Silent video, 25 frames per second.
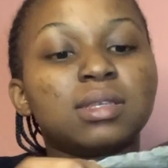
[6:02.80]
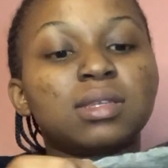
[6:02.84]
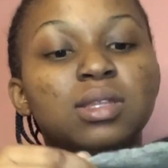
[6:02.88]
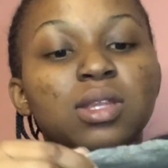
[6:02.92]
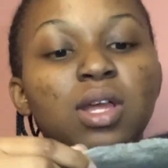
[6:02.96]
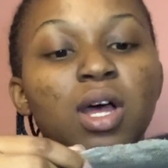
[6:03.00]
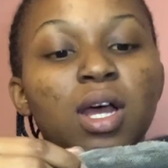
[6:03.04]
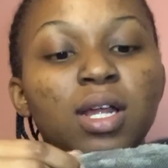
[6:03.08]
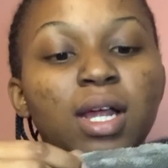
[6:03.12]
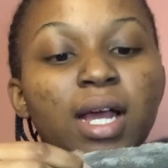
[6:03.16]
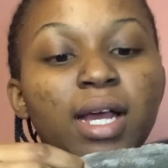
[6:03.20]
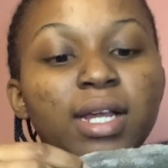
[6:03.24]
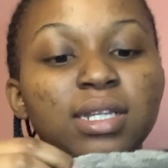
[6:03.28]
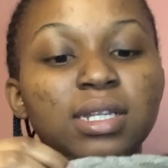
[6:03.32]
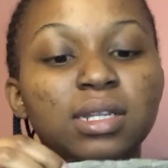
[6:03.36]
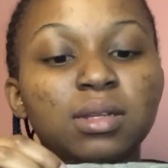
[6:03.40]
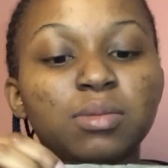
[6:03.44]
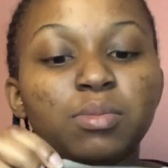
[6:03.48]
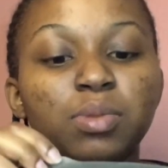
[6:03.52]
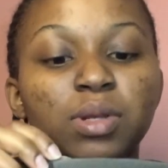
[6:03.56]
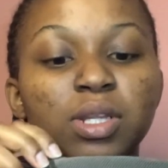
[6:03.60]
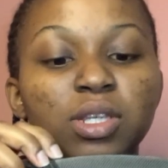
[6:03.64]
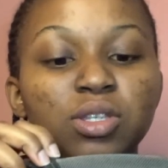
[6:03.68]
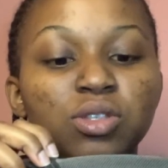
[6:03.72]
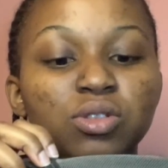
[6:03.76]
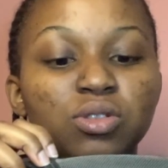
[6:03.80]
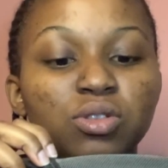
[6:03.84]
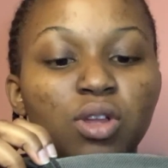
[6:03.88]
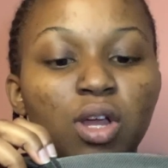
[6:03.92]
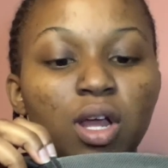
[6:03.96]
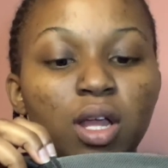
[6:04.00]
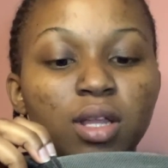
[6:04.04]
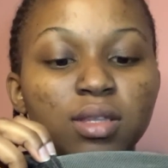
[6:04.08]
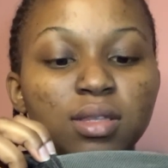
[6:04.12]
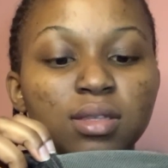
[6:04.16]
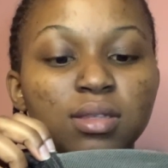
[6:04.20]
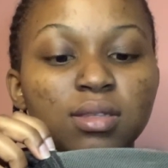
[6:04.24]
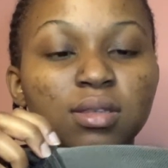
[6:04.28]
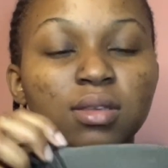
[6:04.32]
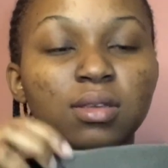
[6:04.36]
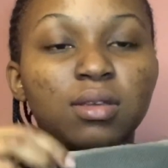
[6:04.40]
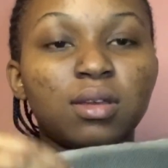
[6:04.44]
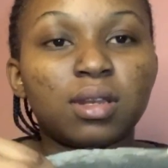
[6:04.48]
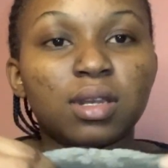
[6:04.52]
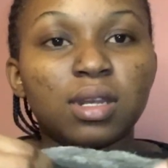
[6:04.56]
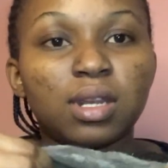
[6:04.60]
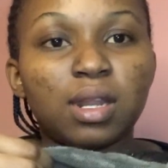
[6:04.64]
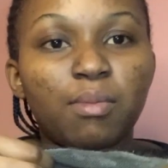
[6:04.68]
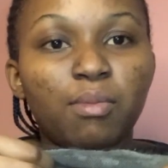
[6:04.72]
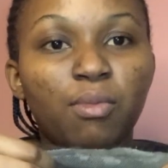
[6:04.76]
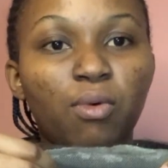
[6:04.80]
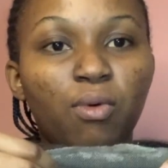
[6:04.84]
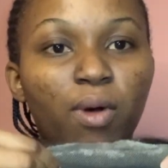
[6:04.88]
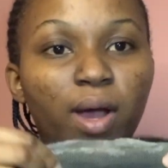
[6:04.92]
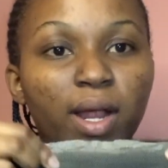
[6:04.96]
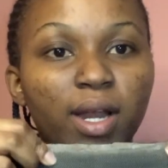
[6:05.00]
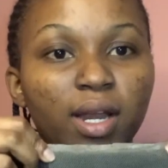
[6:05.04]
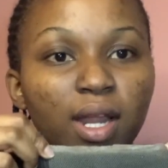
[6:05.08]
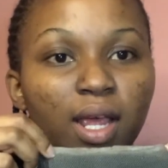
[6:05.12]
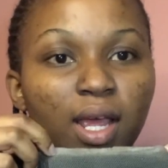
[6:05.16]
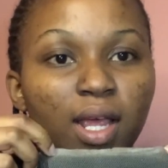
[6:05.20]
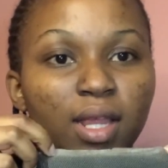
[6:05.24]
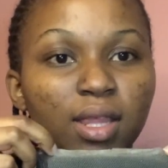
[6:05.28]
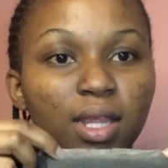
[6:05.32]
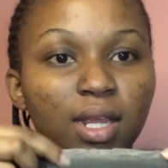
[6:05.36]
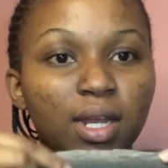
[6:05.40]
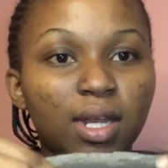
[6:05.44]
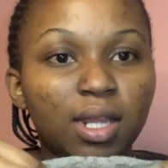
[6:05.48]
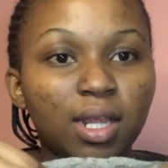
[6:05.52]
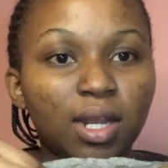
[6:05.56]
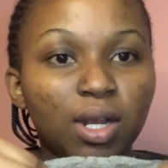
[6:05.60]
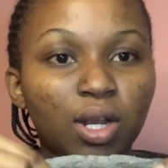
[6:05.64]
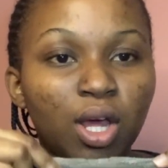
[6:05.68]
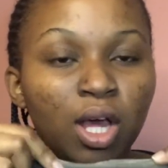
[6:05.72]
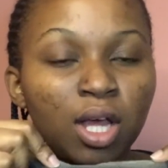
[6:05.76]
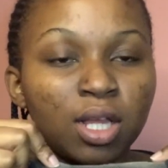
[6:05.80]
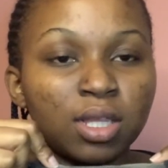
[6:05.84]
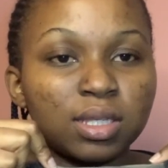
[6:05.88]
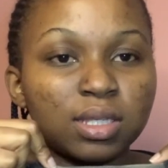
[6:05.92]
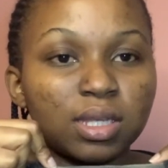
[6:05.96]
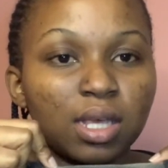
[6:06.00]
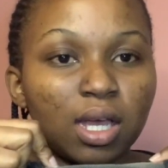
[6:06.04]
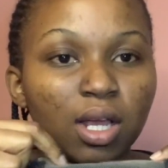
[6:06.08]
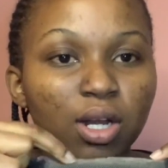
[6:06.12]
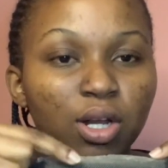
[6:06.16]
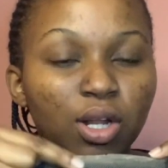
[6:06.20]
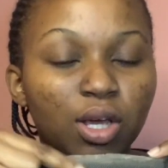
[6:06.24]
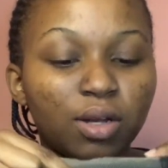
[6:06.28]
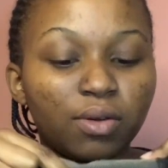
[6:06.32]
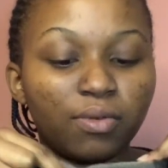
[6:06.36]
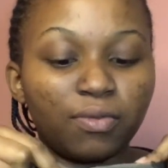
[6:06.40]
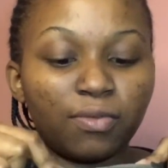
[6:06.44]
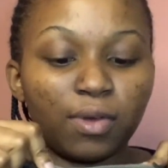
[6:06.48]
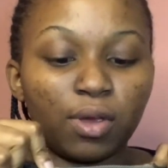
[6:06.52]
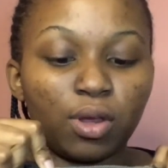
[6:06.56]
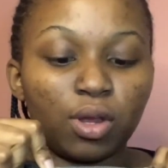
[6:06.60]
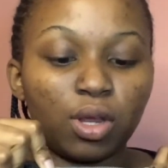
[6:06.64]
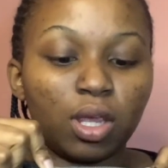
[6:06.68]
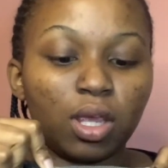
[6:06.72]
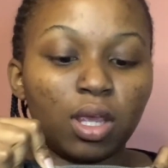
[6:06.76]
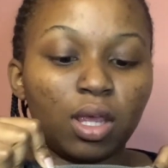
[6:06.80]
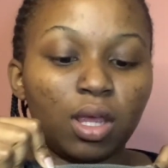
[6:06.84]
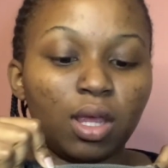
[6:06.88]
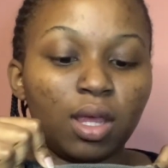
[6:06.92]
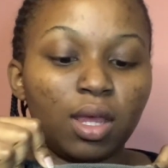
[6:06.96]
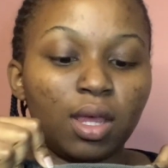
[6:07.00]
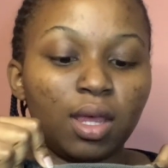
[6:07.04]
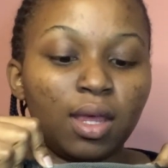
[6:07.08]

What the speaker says: not, I didn't bleach knots, number one, and then the knots are not very,